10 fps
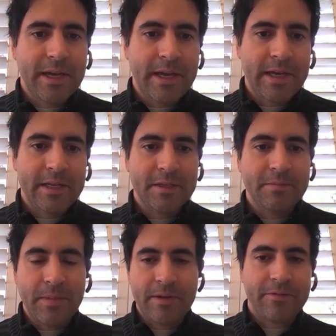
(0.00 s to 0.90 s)
And
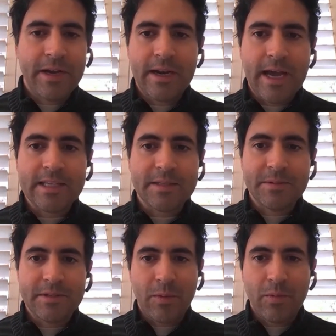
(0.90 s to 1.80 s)
my friend had asked me,
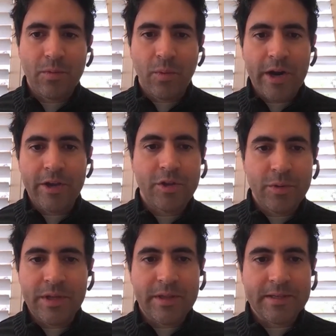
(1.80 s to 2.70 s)
he's like, why are you
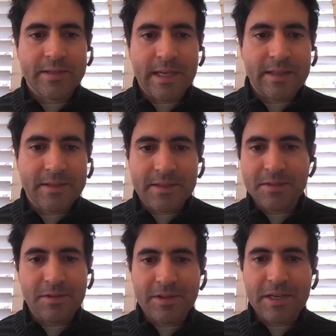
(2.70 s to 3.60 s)
doing this? Like, this
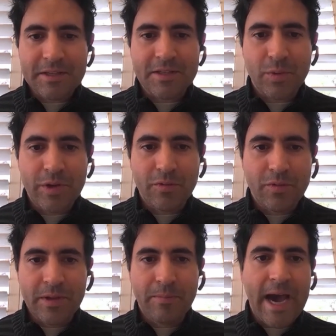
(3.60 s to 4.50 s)
doesn't look like this is what you're
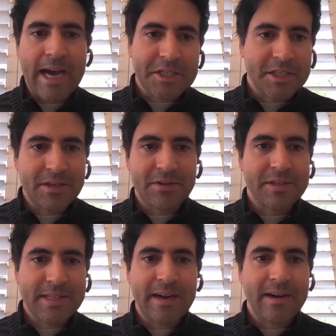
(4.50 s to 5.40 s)
really passionate or
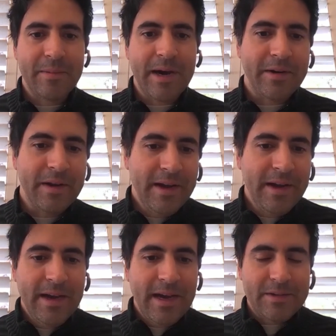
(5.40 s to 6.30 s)
excited about.
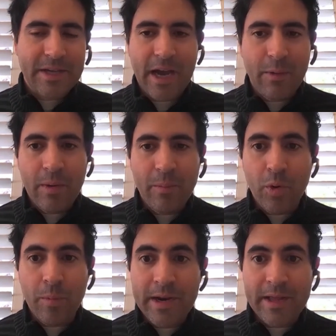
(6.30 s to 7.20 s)
I was like, I want
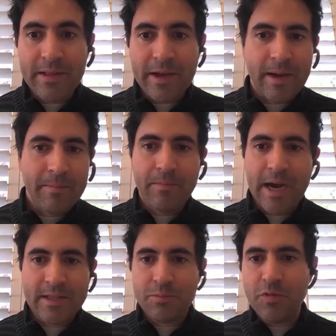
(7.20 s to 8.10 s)
more money. Like I
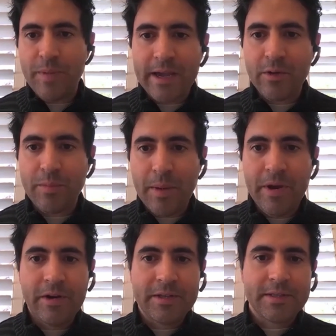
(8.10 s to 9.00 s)
had to move back in with my
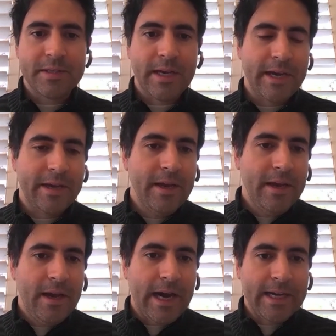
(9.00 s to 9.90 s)
parents. I
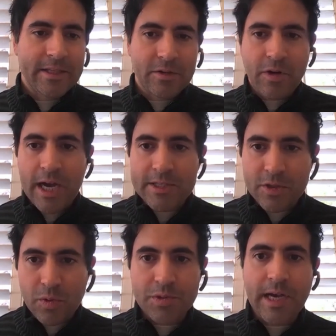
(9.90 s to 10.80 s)
had to cross
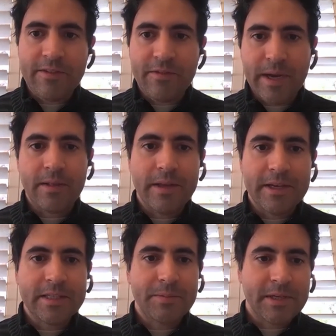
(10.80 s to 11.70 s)
goals off of my
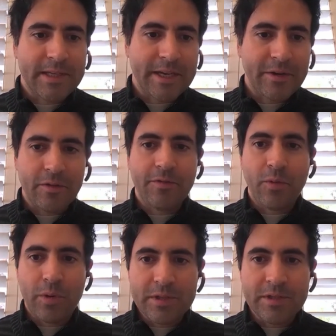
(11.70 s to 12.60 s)
list because I couldn't
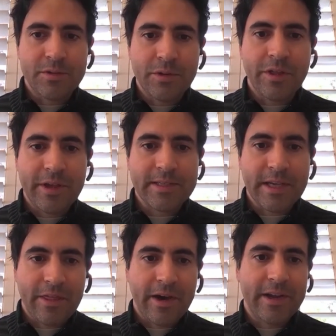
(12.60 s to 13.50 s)
afford to do the things I
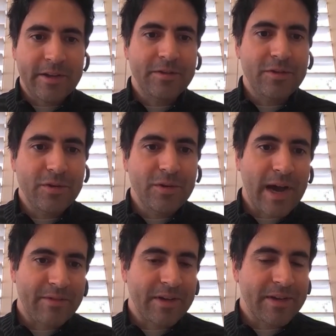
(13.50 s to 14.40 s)
thought I could do
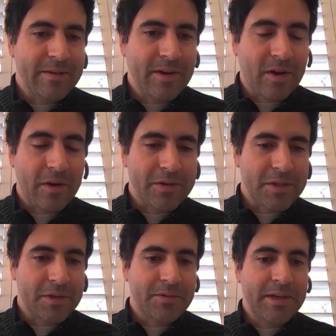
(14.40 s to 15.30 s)
having a college
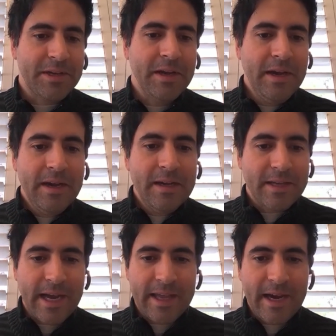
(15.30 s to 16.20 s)
degree. It's
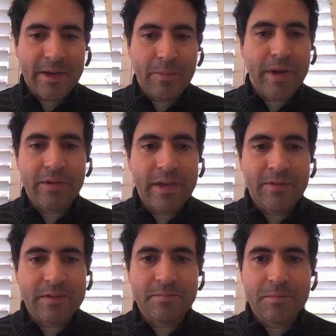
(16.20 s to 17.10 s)
like I could barely
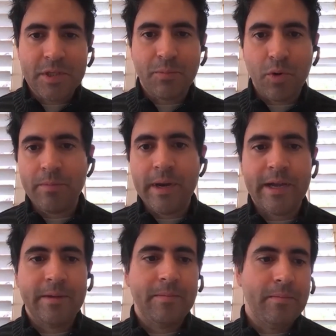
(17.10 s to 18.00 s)
even support
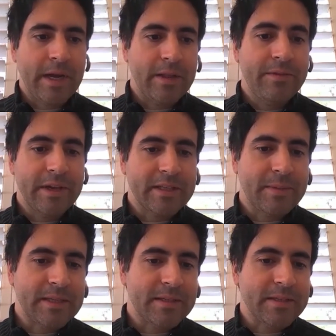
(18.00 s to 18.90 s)
my living
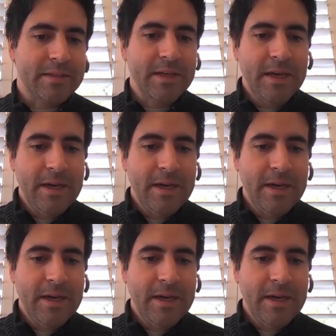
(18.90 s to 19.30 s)
expenses.